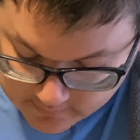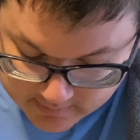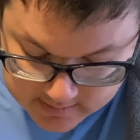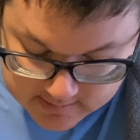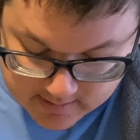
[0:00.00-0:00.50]
of
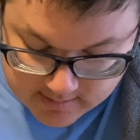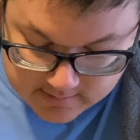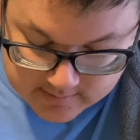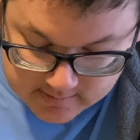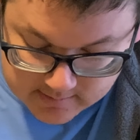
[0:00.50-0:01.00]
these
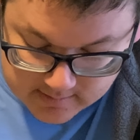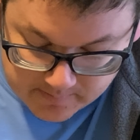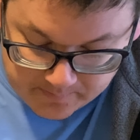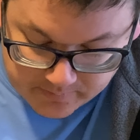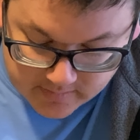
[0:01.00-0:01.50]
things.
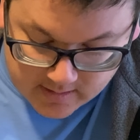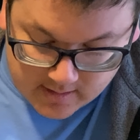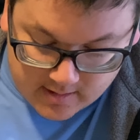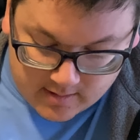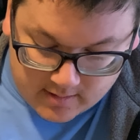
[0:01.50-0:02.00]

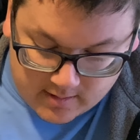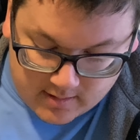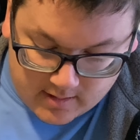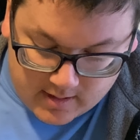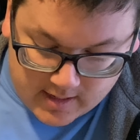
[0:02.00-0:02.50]

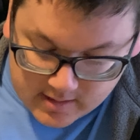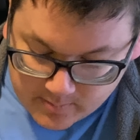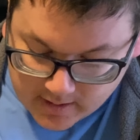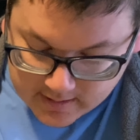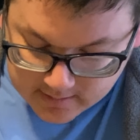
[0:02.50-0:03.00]
And am
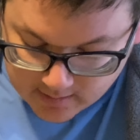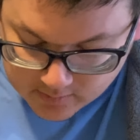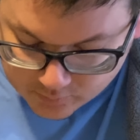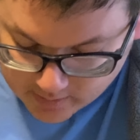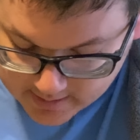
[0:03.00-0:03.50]
I
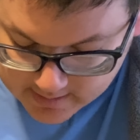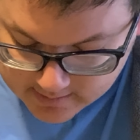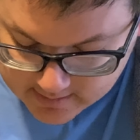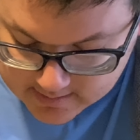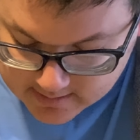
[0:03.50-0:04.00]
not writing
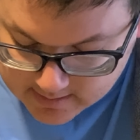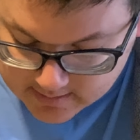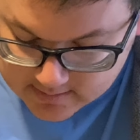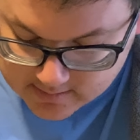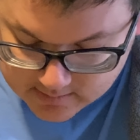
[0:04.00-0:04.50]
these
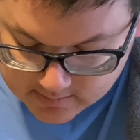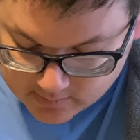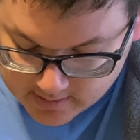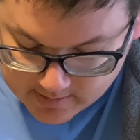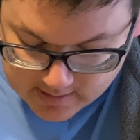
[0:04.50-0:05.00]
things so
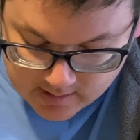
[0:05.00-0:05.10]
that